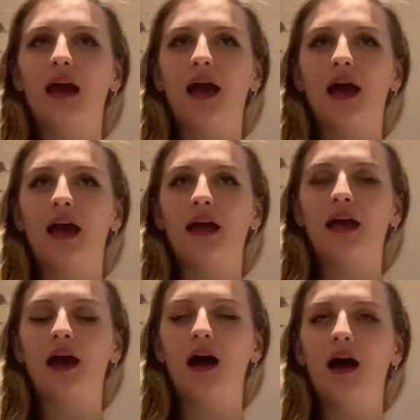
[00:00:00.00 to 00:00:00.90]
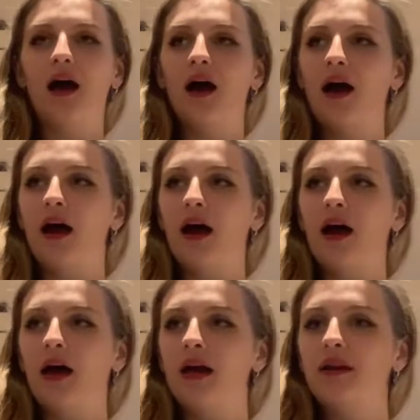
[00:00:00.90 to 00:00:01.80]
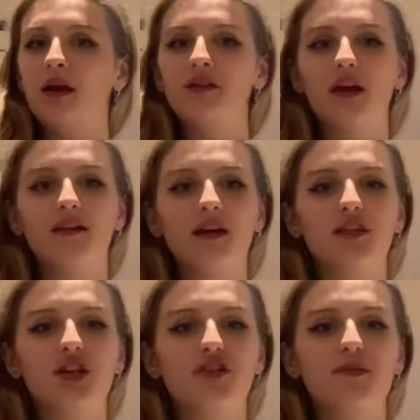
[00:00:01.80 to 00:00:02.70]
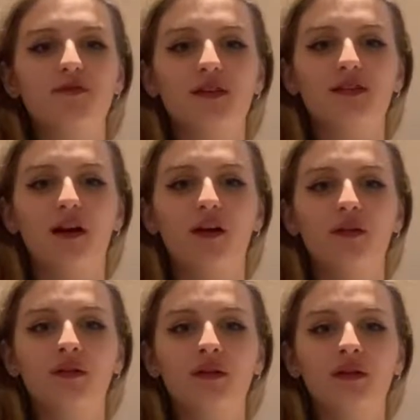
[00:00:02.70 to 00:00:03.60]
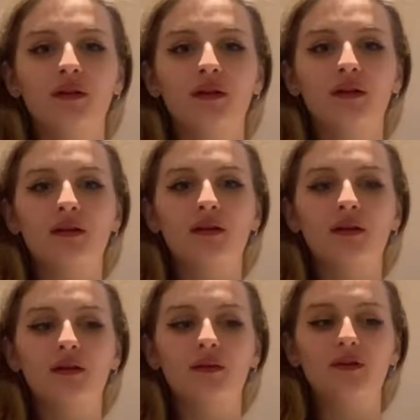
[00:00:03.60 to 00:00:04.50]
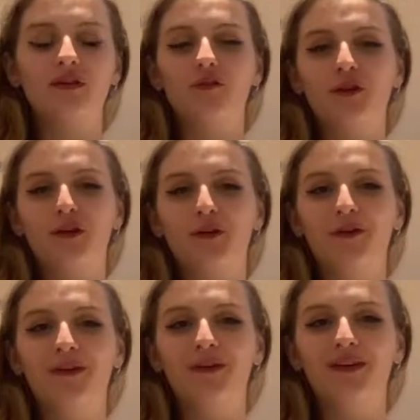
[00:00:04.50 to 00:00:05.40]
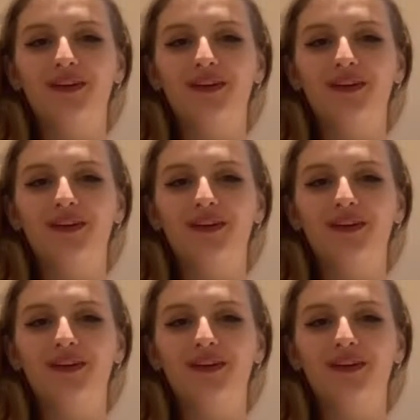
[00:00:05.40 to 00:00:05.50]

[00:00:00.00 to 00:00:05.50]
it's like a judgment-free zone, which is really cool.